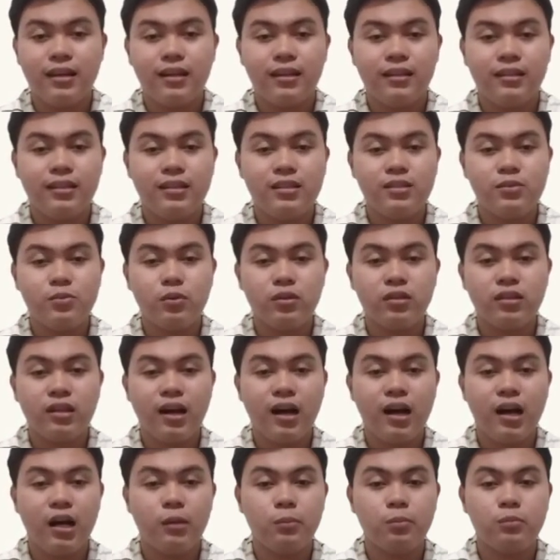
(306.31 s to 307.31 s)
This would
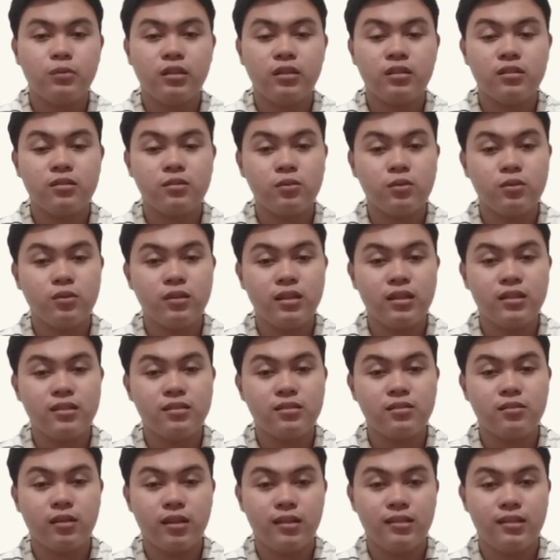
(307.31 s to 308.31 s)
help the students
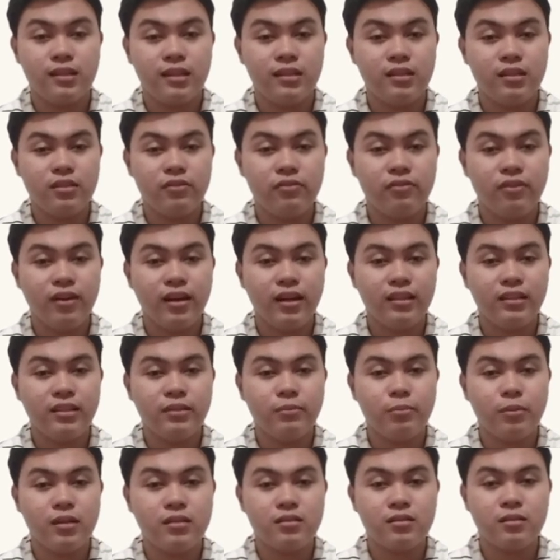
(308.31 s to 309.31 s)
to identify the
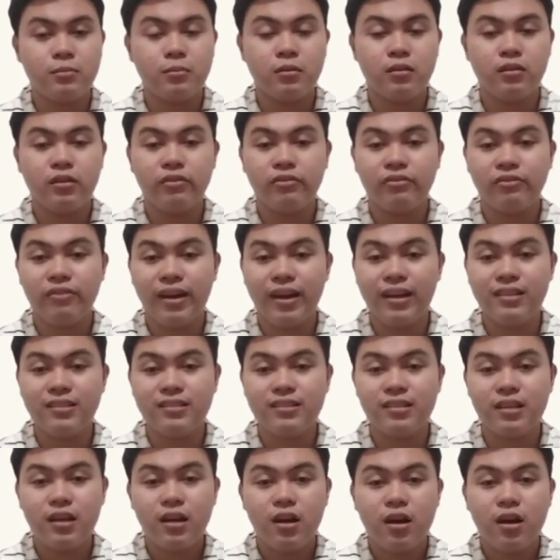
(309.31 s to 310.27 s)
possible effects